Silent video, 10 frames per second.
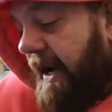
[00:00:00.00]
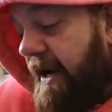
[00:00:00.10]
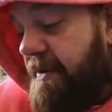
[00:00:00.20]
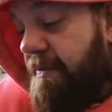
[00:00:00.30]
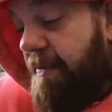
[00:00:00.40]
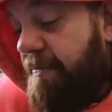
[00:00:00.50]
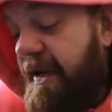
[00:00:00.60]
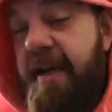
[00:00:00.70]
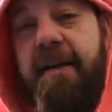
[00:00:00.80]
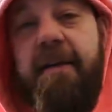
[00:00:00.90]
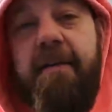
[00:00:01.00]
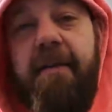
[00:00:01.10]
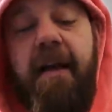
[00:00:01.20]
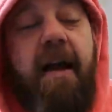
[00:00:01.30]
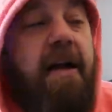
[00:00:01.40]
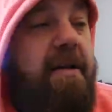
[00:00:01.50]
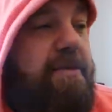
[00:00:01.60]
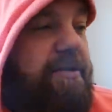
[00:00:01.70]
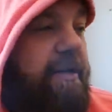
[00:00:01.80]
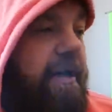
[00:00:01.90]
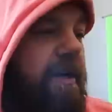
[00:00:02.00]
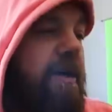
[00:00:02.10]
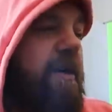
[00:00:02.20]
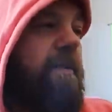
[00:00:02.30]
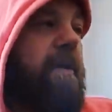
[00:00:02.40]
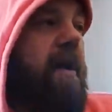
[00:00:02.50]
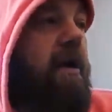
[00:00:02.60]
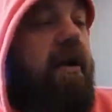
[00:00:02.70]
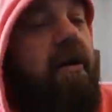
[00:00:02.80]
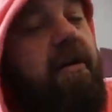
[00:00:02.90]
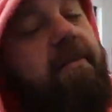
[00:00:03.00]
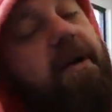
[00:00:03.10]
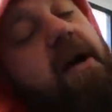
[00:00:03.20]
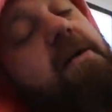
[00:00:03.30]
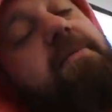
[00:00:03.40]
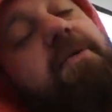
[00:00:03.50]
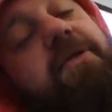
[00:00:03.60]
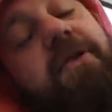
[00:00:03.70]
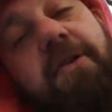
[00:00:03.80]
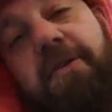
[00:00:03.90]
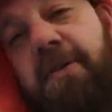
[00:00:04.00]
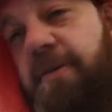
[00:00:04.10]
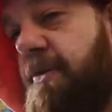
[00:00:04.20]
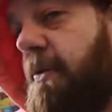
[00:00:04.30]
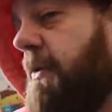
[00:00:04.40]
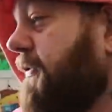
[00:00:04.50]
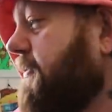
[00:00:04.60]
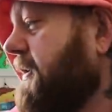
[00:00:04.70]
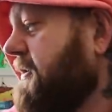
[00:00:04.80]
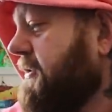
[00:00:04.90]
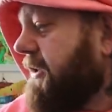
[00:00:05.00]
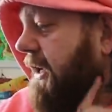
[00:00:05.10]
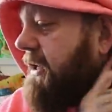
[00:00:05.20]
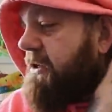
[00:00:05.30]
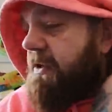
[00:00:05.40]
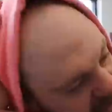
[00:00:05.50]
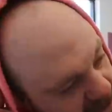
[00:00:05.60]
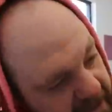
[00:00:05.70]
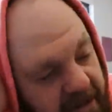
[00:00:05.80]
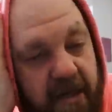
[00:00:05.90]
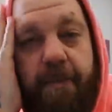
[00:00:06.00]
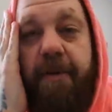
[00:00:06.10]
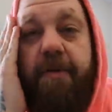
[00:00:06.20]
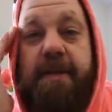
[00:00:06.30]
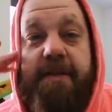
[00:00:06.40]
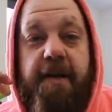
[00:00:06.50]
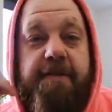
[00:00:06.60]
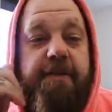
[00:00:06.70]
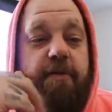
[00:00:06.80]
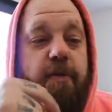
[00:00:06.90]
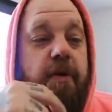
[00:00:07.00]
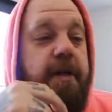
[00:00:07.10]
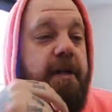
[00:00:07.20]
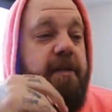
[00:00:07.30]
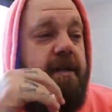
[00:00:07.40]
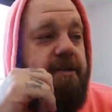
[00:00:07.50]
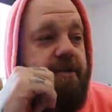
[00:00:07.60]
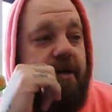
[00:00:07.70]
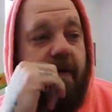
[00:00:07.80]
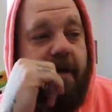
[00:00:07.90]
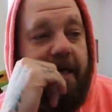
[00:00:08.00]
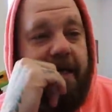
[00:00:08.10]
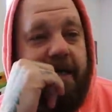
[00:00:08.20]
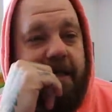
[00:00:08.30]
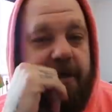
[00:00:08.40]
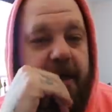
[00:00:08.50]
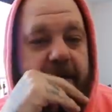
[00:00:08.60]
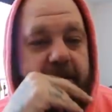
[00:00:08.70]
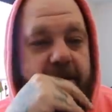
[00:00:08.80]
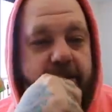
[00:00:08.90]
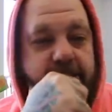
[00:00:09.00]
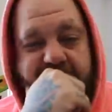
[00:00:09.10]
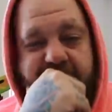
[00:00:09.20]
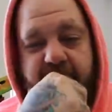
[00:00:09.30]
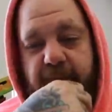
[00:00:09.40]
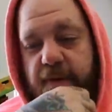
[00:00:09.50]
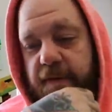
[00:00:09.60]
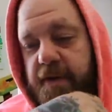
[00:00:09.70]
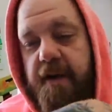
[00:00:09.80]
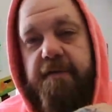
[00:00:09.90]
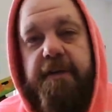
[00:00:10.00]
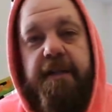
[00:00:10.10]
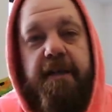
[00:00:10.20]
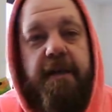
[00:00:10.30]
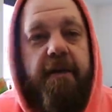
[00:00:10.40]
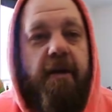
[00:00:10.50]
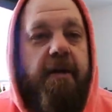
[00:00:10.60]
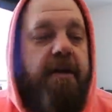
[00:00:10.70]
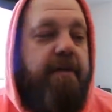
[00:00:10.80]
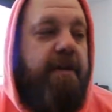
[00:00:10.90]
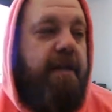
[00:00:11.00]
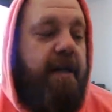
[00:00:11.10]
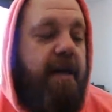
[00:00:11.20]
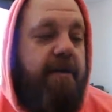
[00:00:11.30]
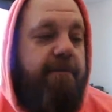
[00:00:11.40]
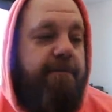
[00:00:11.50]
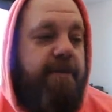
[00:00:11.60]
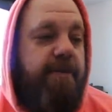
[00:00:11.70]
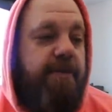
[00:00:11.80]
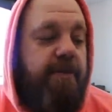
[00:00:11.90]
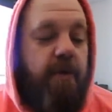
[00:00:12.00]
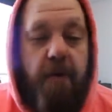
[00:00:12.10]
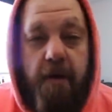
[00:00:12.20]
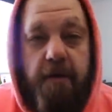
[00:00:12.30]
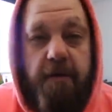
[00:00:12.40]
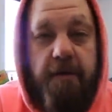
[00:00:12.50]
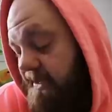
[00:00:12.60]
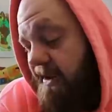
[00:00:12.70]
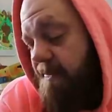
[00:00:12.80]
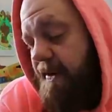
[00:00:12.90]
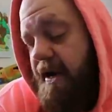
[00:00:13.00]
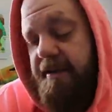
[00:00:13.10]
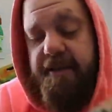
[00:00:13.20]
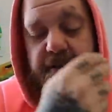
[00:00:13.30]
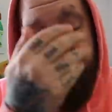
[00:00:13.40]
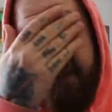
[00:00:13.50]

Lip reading: I am beat. Like, I am straight up. I'm not hurt, but I am so, so sore from yesterday. Just taking a couple of weeks off snowboarding and then just going in, trying to jump over everything and on everything. I am sore. It's not a box coming